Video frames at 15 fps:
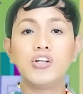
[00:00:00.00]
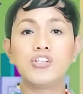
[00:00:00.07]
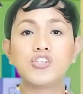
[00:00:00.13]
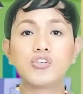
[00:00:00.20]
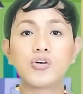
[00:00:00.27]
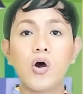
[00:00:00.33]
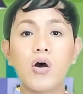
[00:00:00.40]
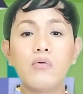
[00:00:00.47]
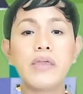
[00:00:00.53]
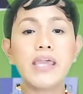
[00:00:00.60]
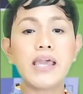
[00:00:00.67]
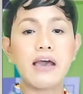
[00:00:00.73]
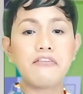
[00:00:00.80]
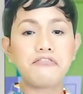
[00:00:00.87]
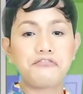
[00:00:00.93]

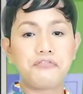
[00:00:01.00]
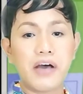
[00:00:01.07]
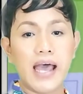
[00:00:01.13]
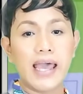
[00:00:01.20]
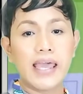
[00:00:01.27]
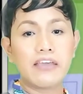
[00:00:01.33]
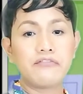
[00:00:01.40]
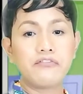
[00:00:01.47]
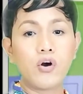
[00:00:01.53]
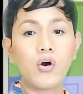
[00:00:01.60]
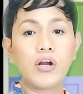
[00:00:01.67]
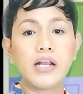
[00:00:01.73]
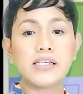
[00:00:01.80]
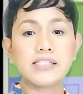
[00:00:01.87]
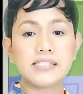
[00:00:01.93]
drawing a 5
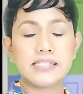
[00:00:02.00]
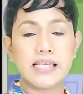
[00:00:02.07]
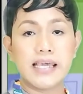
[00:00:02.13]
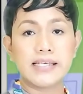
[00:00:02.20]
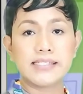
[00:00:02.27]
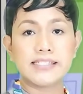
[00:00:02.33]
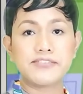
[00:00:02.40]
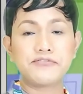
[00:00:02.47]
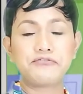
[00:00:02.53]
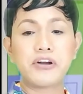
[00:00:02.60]
or a 6